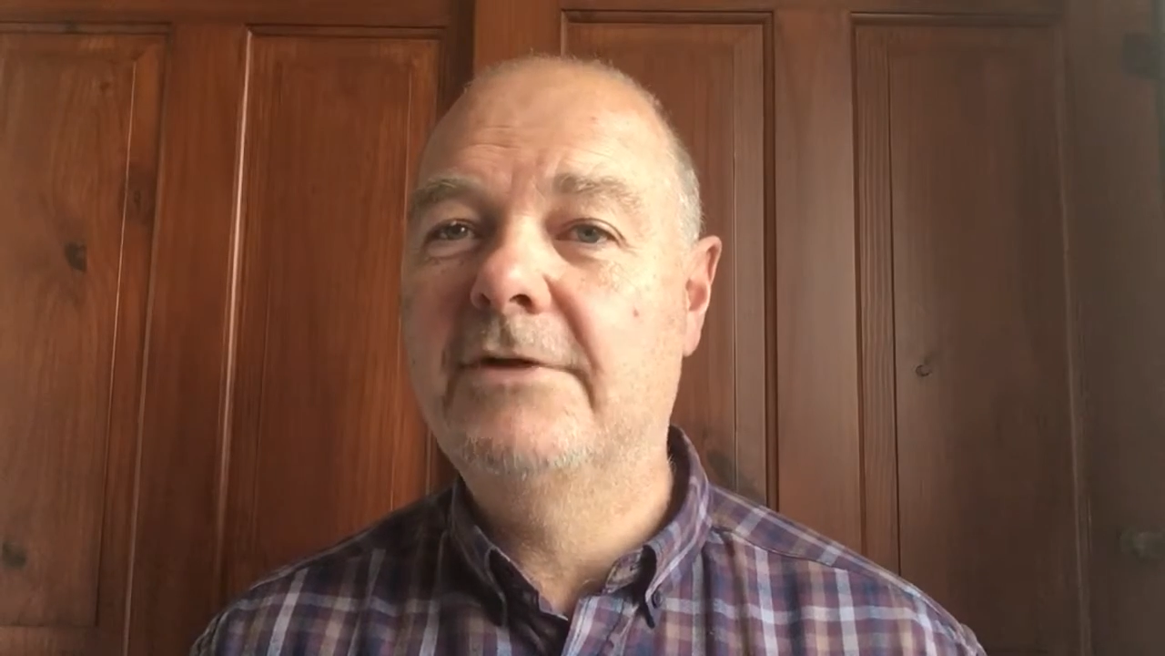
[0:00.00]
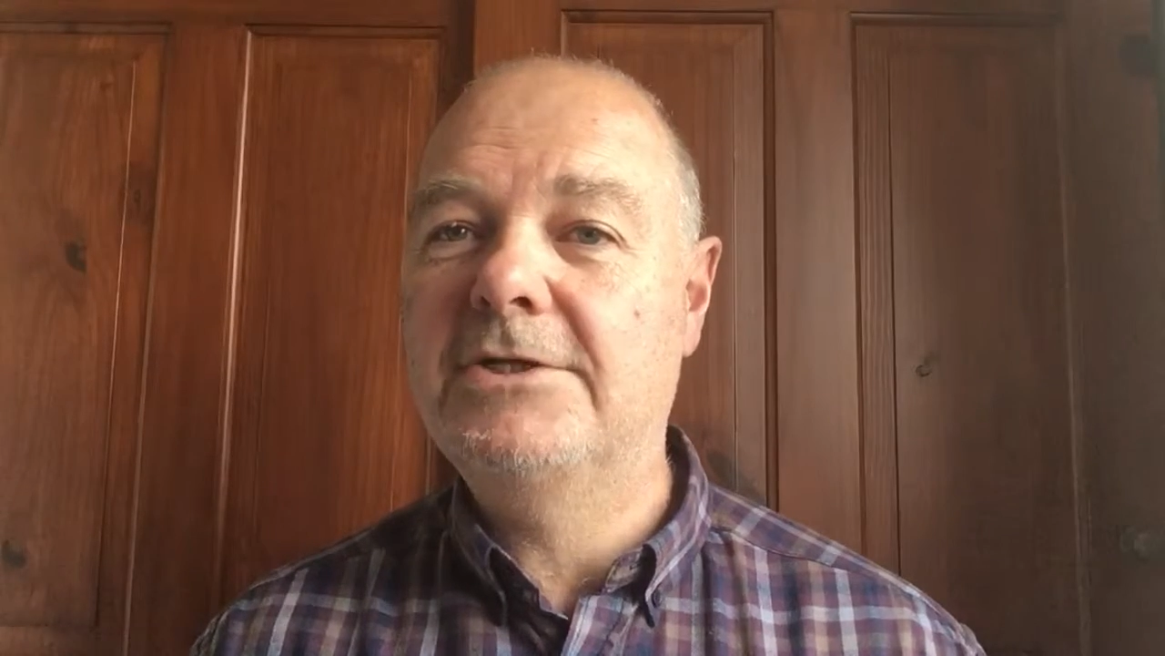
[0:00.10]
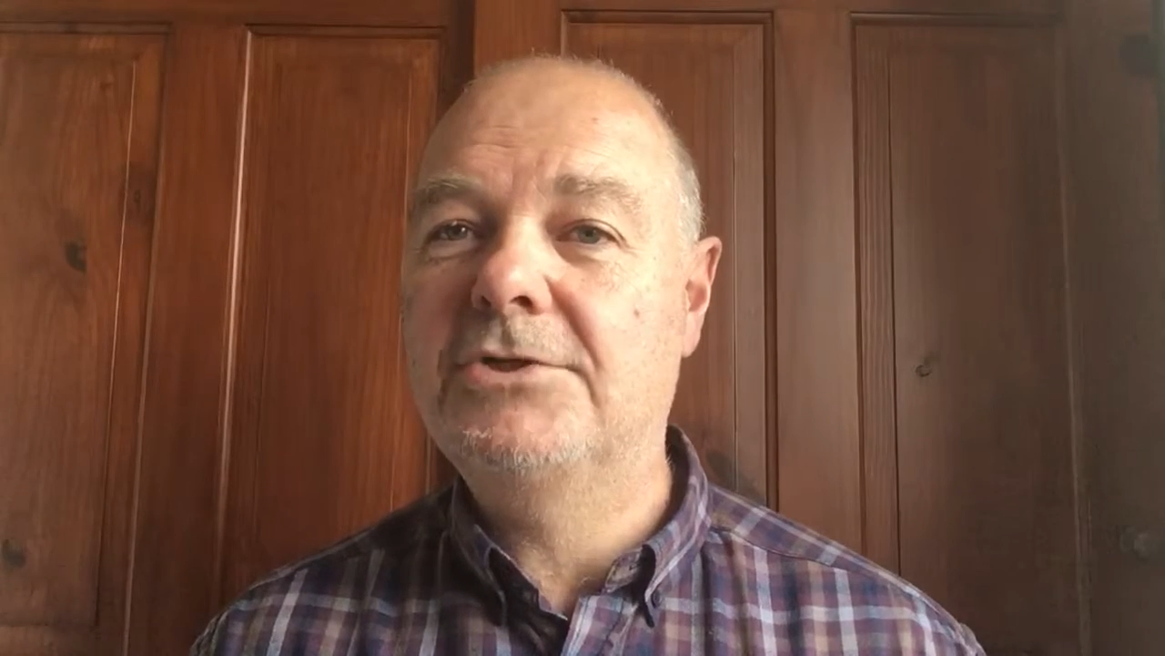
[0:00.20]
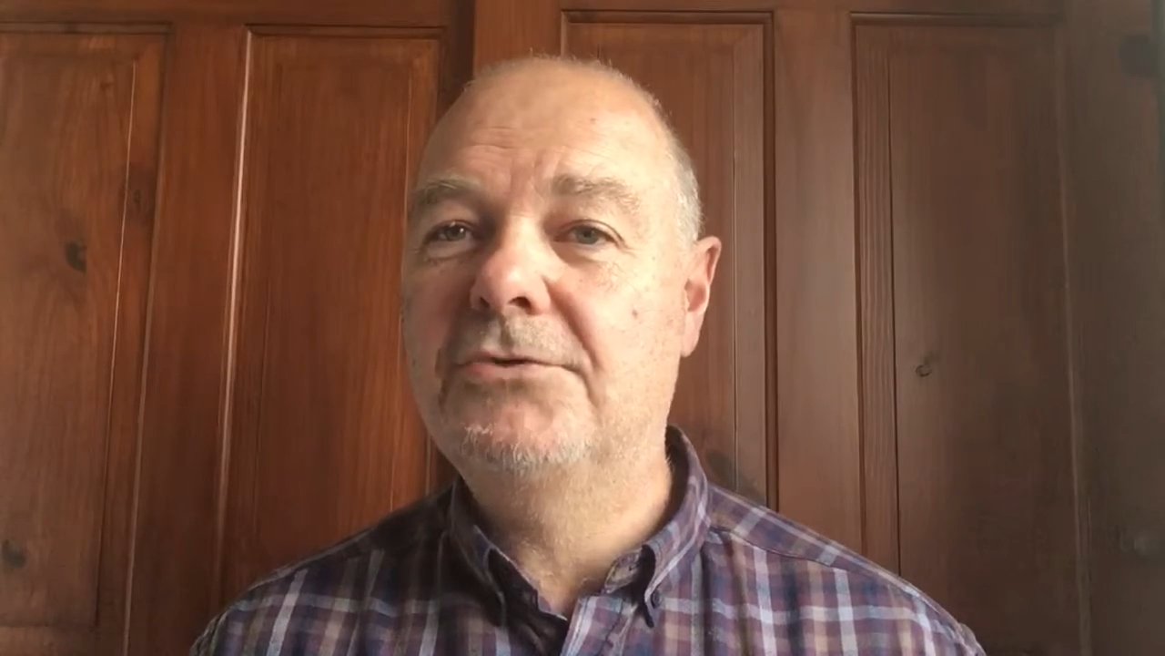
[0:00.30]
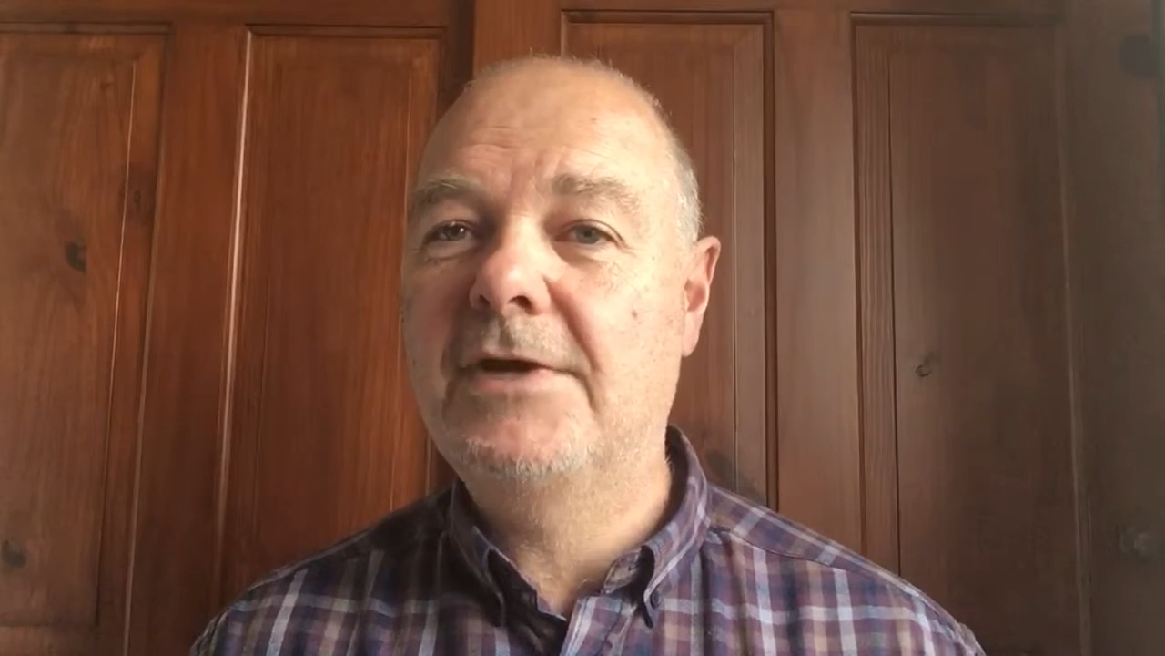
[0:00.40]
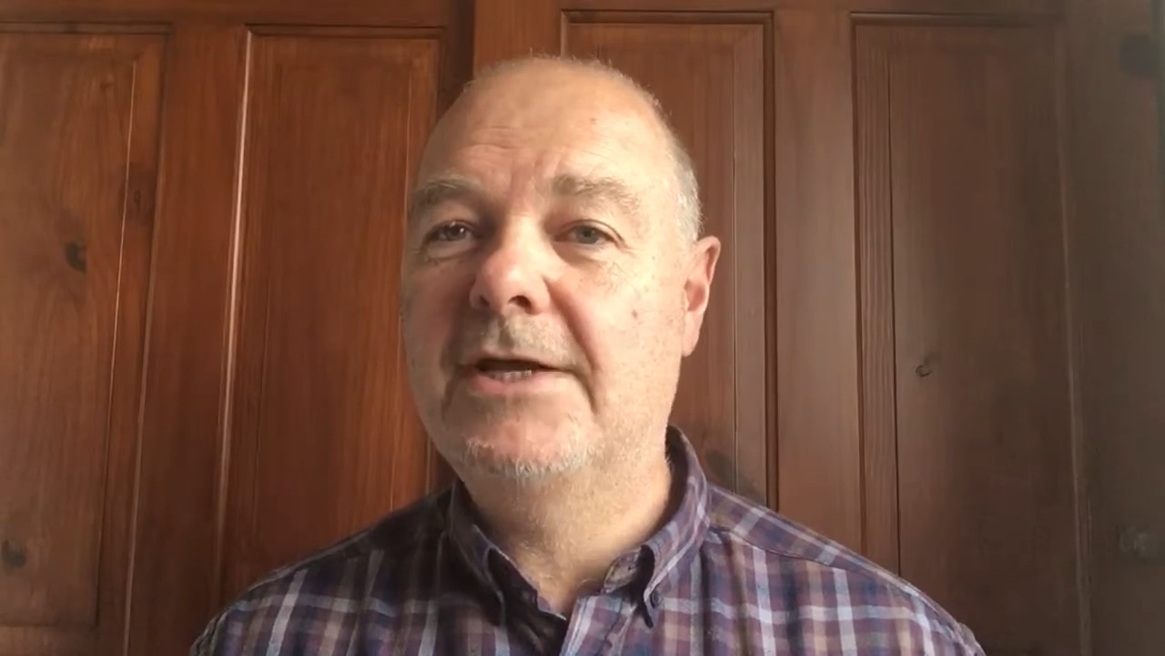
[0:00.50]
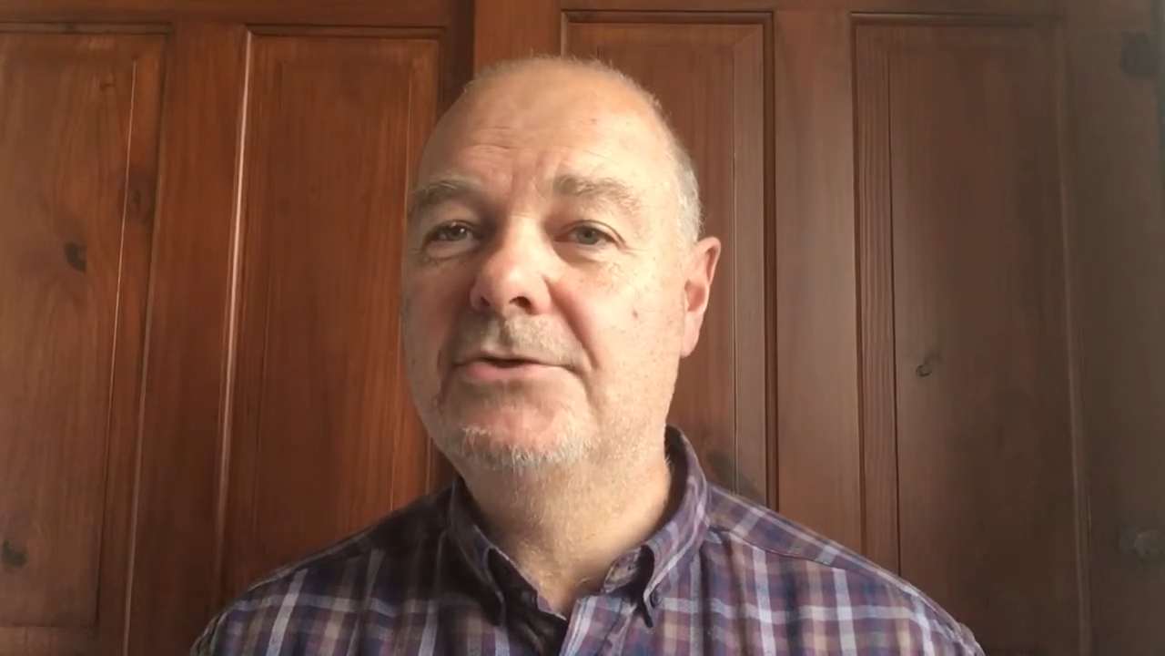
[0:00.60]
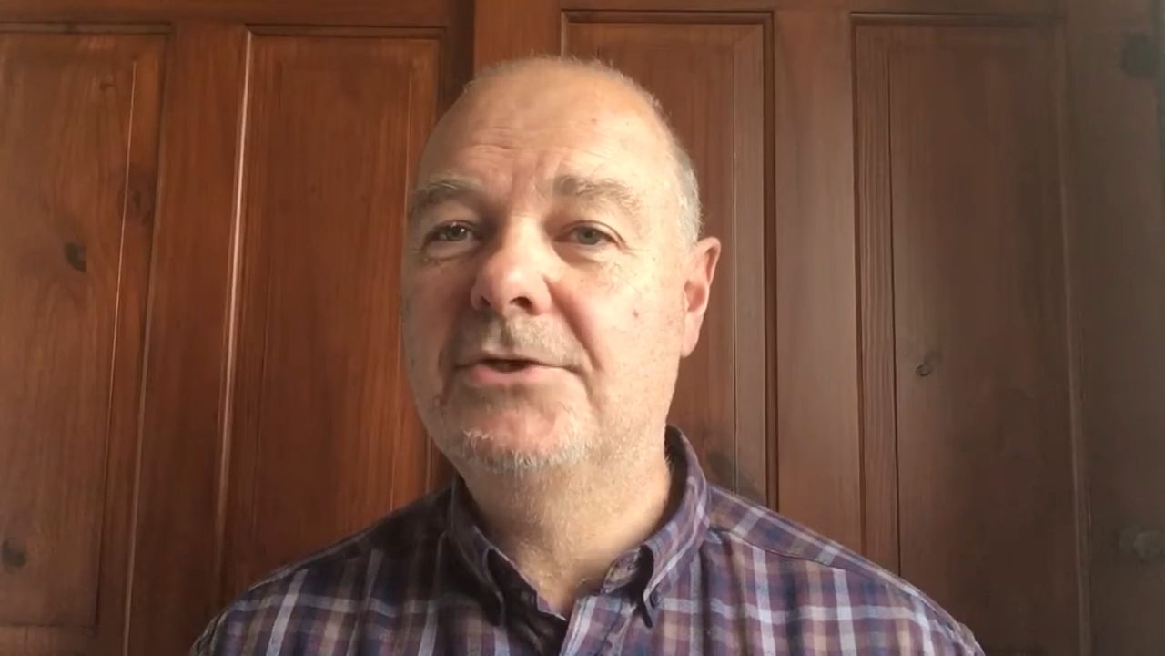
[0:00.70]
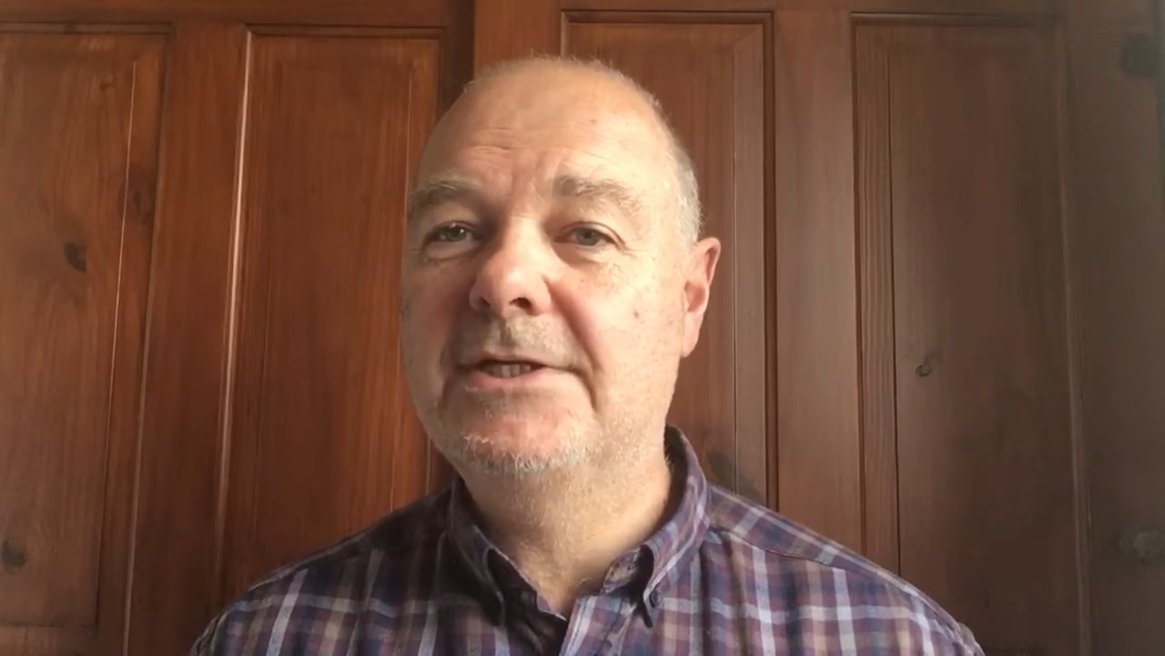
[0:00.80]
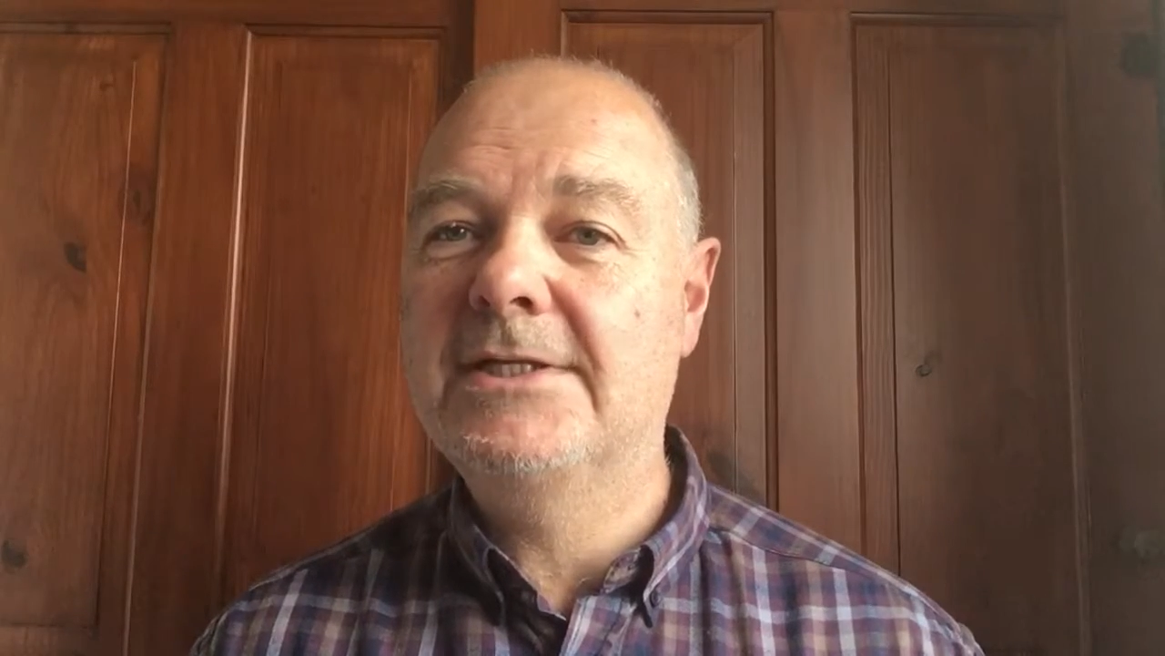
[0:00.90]
registry
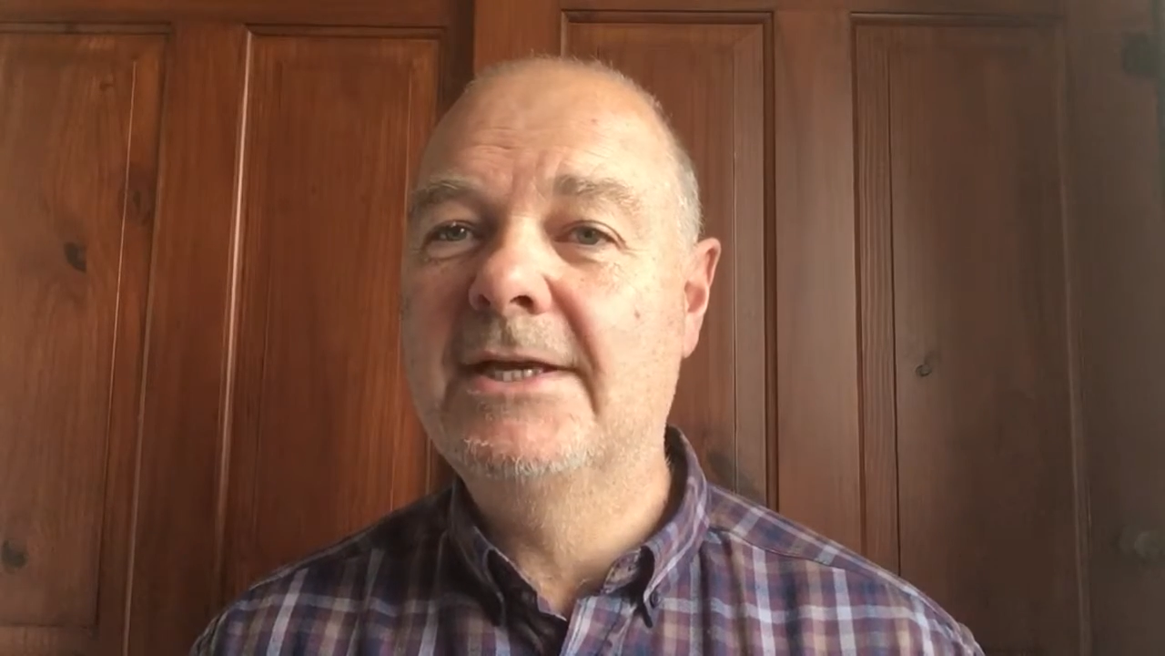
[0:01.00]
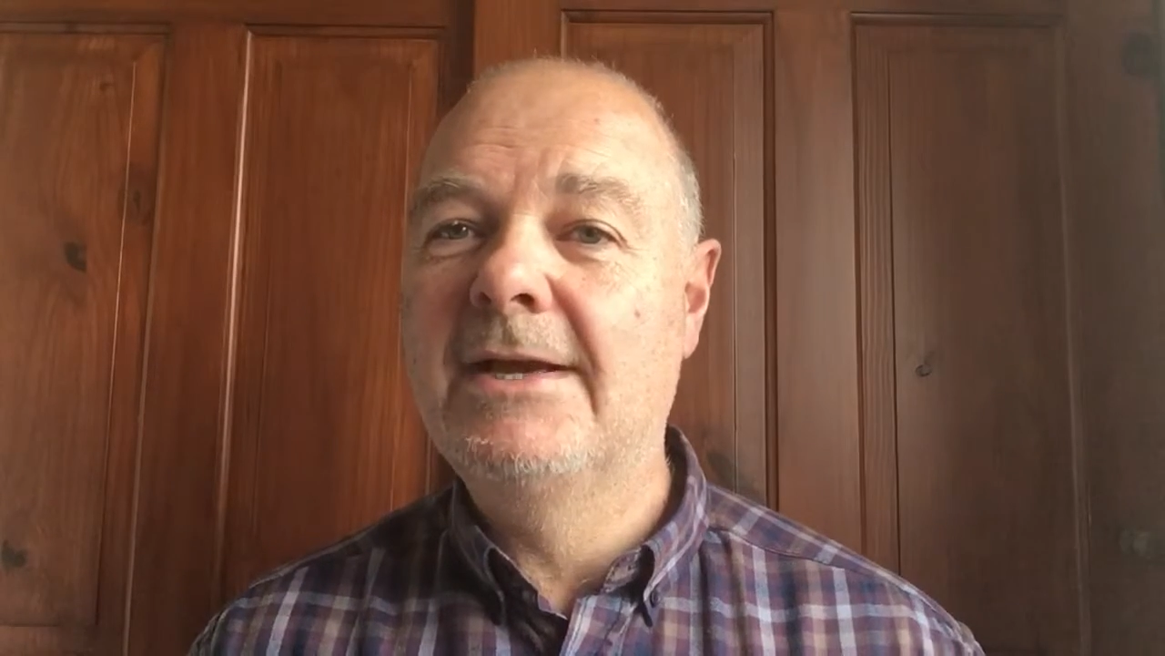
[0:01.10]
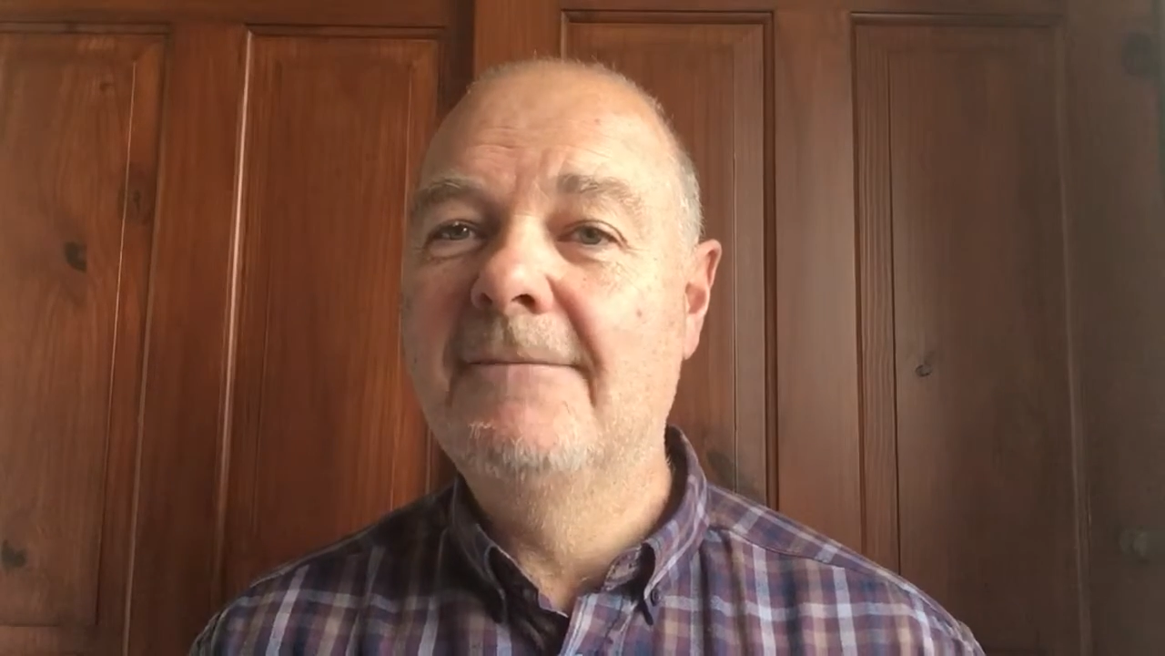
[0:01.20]
entries.